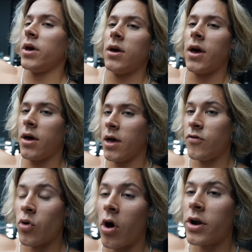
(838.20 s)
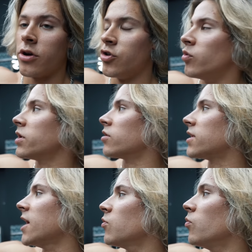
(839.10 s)
way, if you already are doing your
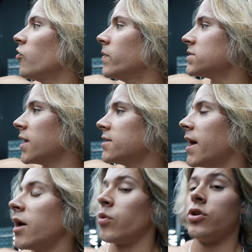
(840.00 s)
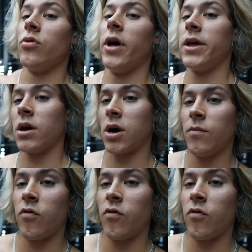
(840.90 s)
cable movements like that, where you're letting it come